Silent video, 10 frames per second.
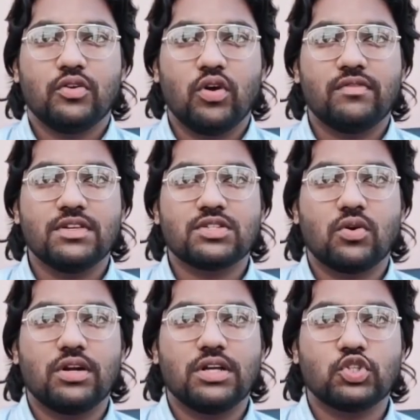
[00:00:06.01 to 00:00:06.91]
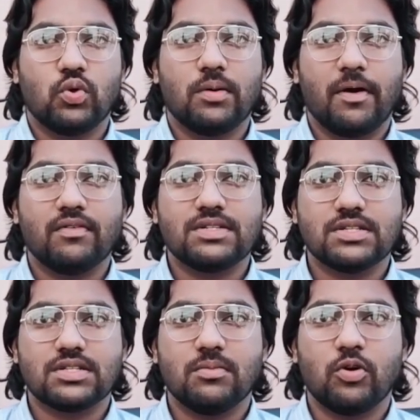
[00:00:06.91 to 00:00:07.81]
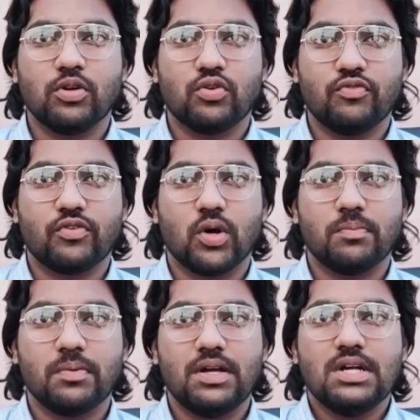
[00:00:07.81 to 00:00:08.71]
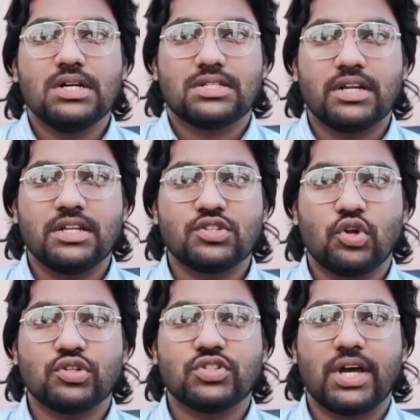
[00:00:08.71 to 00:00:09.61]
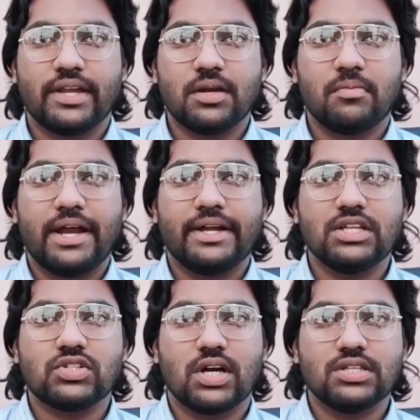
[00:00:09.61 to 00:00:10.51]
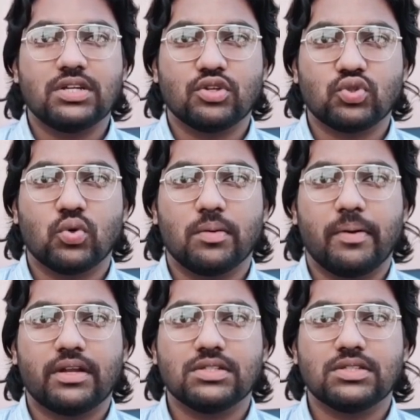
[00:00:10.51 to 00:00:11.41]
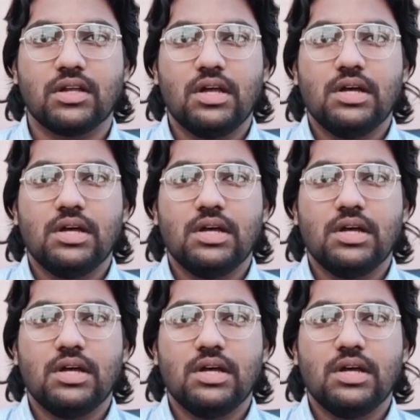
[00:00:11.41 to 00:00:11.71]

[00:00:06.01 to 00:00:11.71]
You have installed a solar power system on your rooftop. Sun is also shining bright and charging your solar panels.